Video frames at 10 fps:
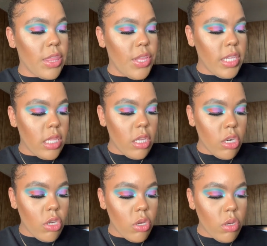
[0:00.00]
these
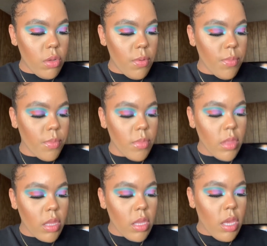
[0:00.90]
little
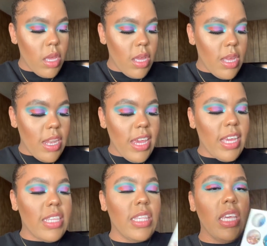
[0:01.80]
like
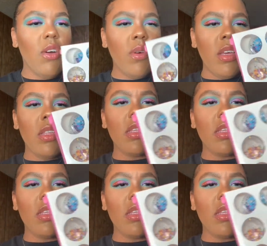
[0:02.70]
sequins.